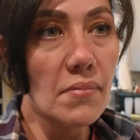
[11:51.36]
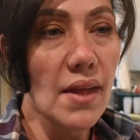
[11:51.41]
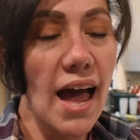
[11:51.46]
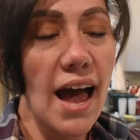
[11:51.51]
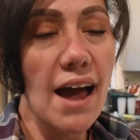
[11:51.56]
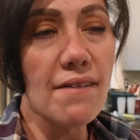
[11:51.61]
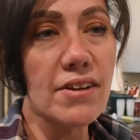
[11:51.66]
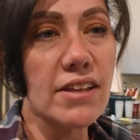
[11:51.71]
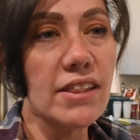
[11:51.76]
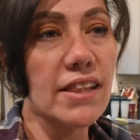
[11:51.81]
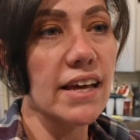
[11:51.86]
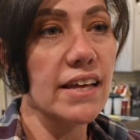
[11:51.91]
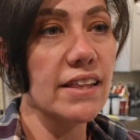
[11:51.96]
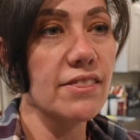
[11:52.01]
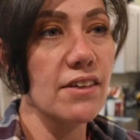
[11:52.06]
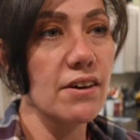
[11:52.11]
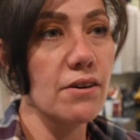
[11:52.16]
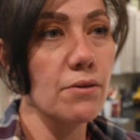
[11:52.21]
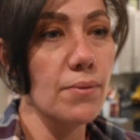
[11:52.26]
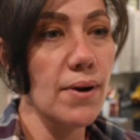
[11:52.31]
having like
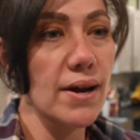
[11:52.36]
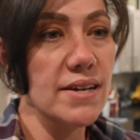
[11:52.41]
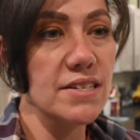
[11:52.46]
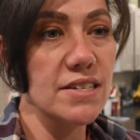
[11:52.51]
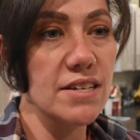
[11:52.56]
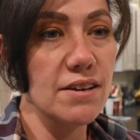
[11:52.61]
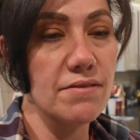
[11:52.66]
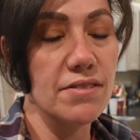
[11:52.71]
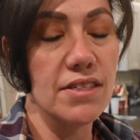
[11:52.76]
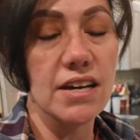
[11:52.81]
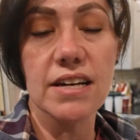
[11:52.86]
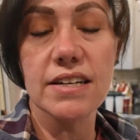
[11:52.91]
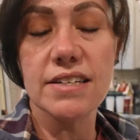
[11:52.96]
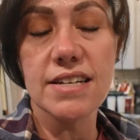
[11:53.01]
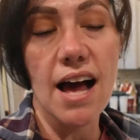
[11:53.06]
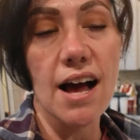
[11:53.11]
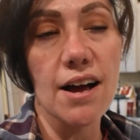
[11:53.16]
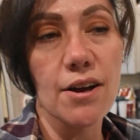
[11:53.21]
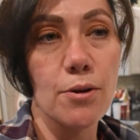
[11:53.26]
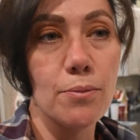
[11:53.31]
the rest of the
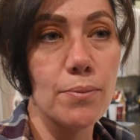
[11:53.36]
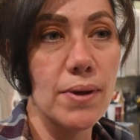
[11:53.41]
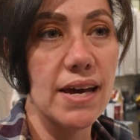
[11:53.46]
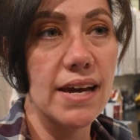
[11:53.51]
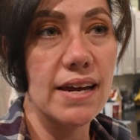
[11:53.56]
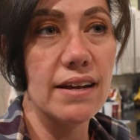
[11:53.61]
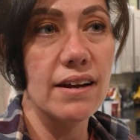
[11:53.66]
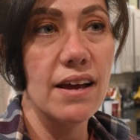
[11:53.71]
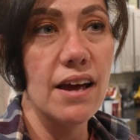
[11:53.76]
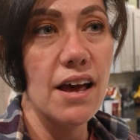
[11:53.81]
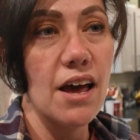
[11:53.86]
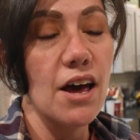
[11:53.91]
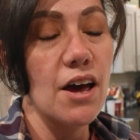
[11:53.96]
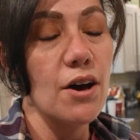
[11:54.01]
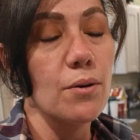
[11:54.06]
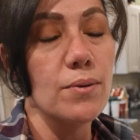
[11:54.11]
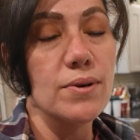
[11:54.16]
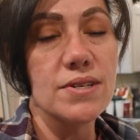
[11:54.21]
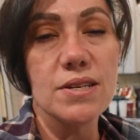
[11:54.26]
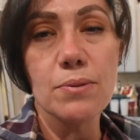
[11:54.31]
taco meat
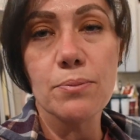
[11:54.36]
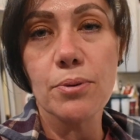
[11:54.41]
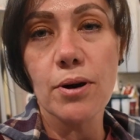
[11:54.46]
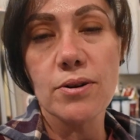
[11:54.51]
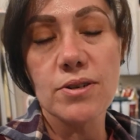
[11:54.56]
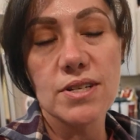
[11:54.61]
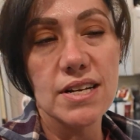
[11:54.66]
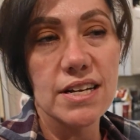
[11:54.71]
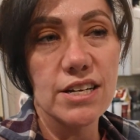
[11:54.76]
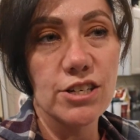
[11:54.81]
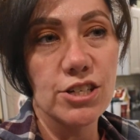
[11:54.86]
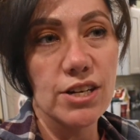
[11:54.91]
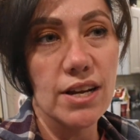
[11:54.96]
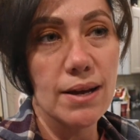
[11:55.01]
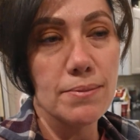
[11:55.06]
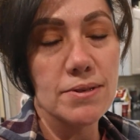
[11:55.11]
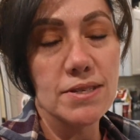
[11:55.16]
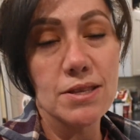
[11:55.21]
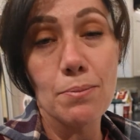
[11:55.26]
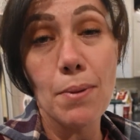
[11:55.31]
with some protein
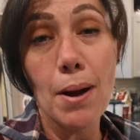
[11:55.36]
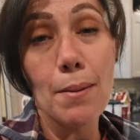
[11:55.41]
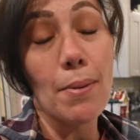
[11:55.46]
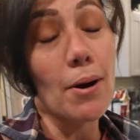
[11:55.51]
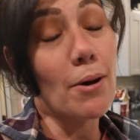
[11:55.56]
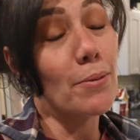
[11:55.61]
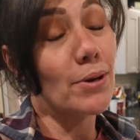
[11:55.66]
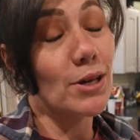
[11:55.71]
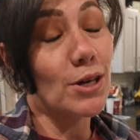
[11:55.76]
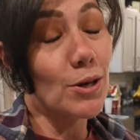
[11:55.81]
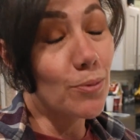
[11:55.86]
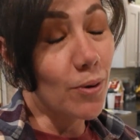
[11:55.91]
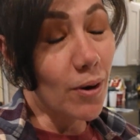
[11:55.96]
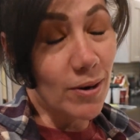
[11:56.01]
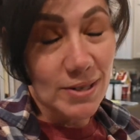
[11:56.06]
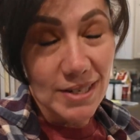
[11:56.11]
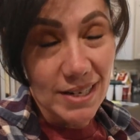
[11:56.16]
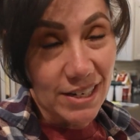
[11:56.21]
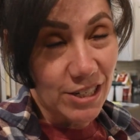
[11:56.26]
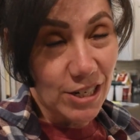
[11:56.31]
chips, my barbecue
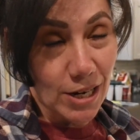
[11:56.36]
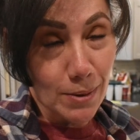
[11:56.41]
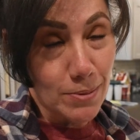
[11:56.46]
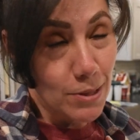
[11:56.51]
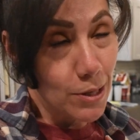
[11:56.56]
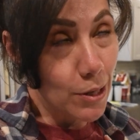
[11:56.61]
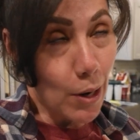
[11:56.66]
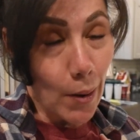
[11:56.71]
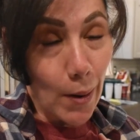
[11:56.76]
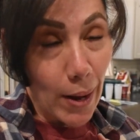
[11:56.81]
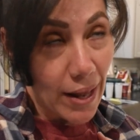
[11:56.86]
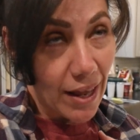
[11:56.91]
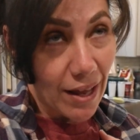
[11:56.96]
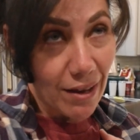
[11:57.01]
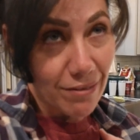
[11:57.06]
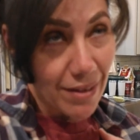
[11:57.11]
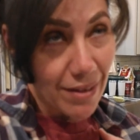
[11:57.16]
protein chips, you know, I love